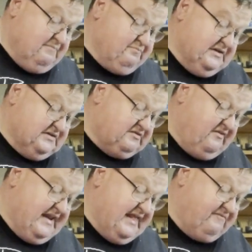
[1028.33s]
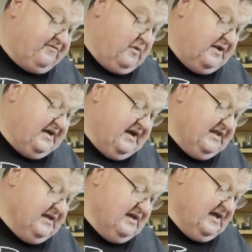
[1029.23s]
because I've had enough for one day,
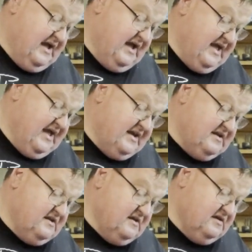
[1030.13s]
and